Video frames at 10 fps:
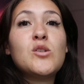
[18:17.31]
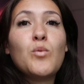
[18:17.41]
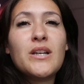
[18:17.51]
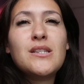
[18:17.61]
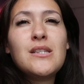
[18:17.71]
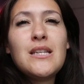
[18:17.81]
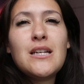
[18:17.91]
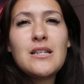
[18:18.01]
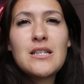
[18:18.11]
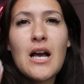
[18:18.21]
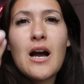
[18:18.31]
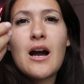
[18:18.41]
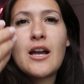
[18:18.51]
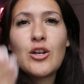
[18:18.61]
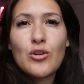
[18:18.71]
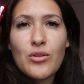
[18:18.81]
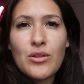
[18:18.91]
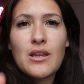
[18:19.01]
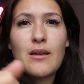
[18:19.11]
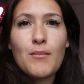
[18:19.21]
It's when it's the entire
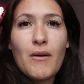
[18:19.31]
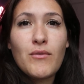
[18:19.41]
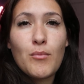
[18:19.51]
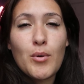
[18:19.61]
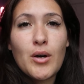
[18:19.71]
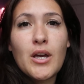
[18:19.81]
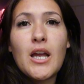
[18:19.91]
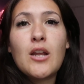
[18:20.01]
theme of the book,